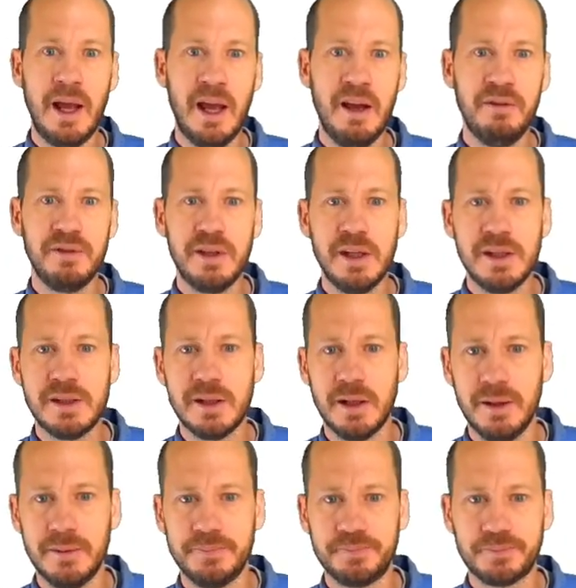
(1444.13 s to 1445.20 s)
have this,
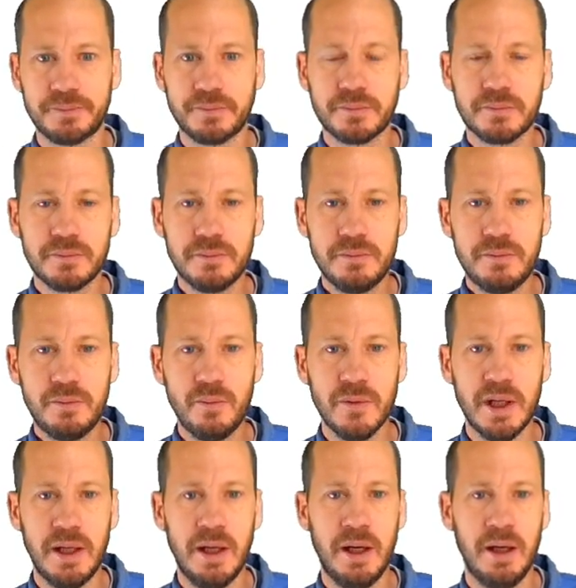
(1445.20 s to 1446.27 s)
um,
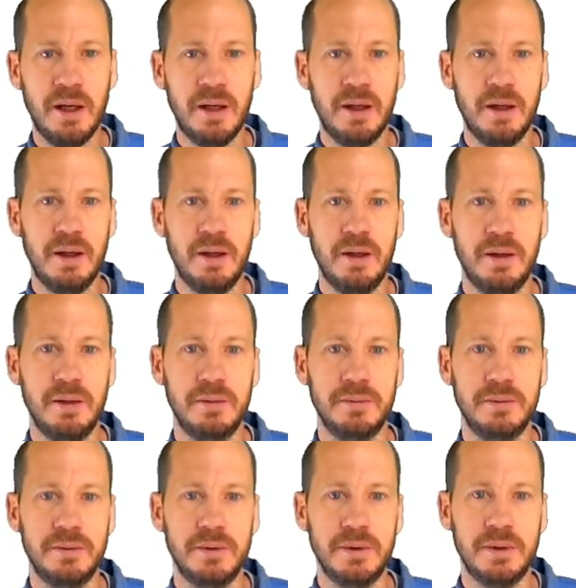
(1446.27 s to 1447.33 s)
uh,
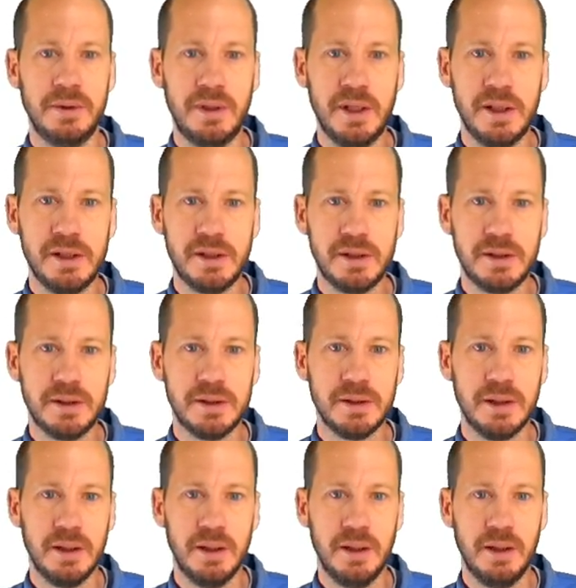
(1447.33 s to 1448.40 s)
this
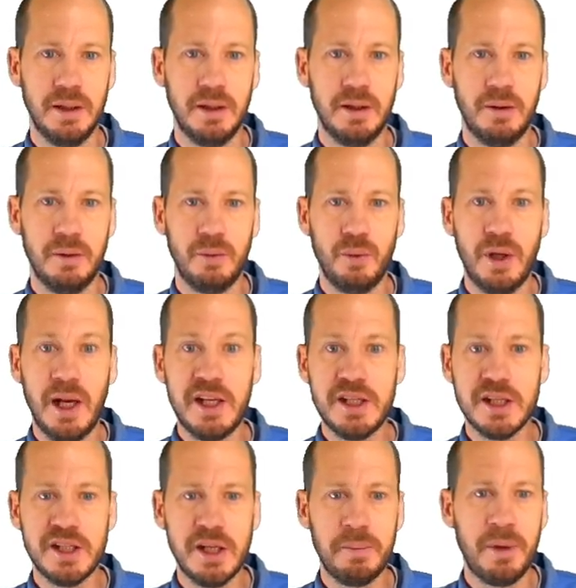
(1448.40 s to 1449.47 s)
uh,
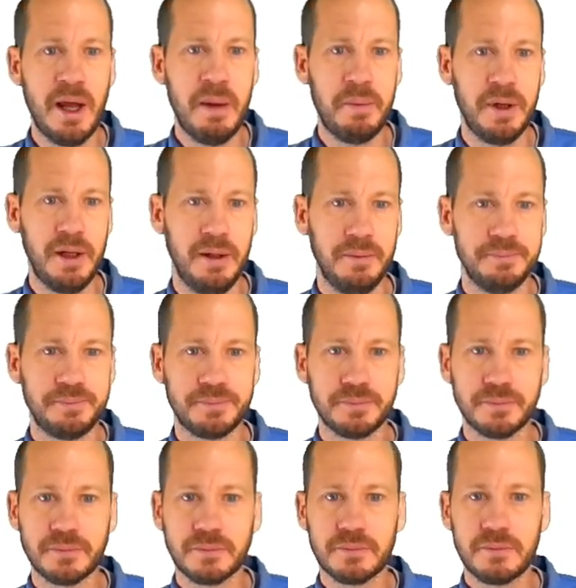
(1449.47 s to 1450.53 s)
relationship happening.
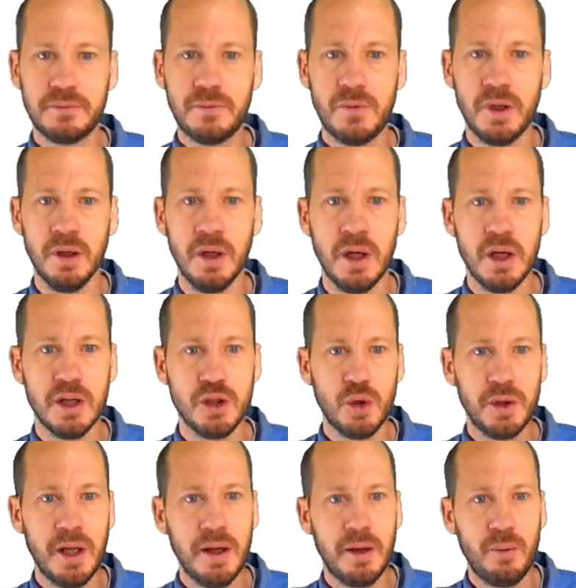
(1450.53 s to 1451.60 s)

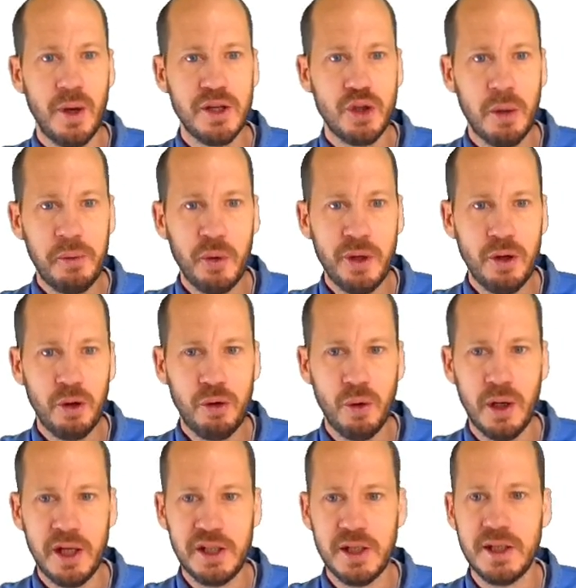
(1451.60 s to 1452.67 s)
So the rhizobium
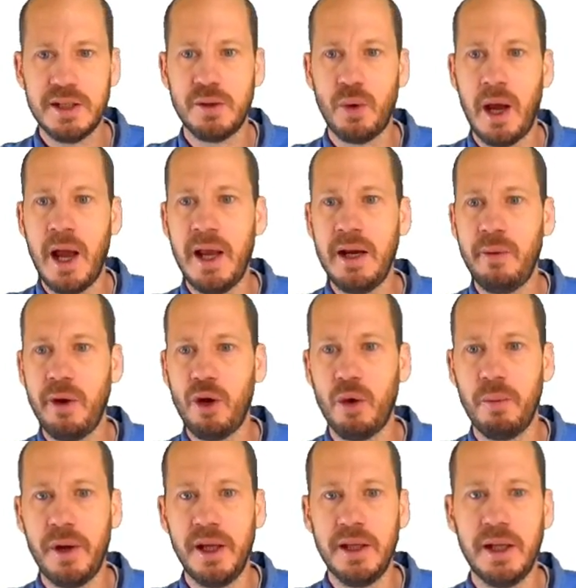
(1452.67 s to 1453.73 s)
inoculation is highly
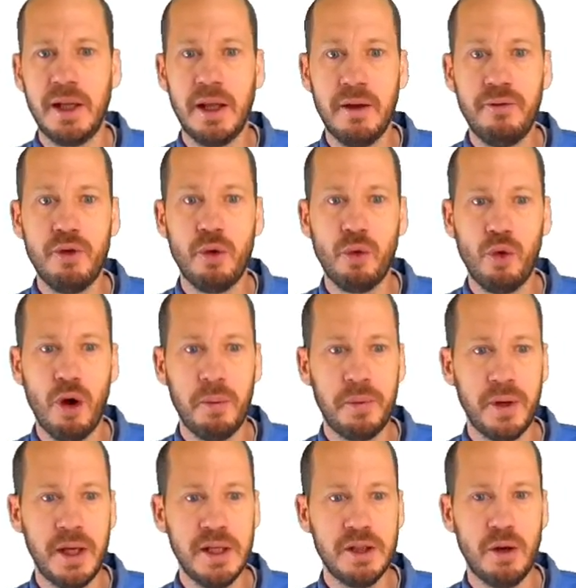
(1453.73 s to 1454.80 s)
recommended if your
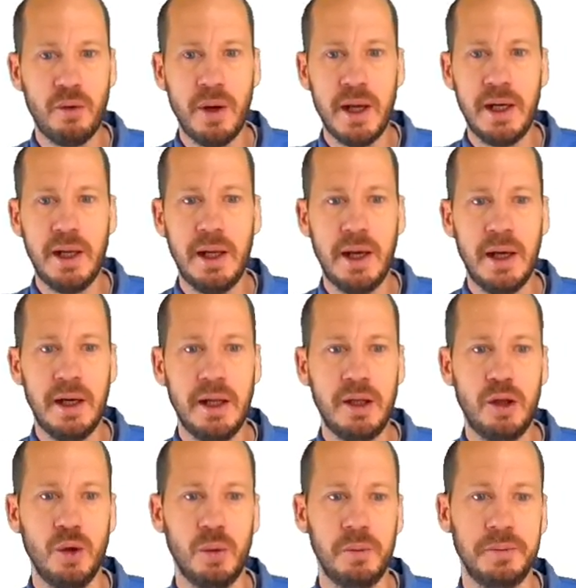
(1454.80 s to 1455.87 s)
crop is already a
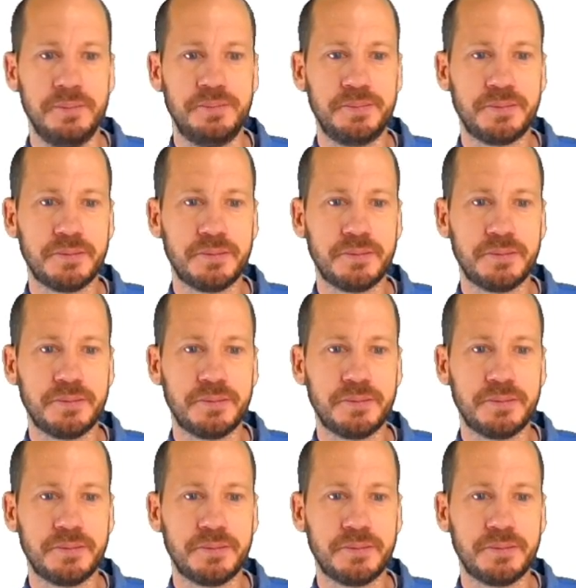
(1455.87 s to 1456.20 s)
legume.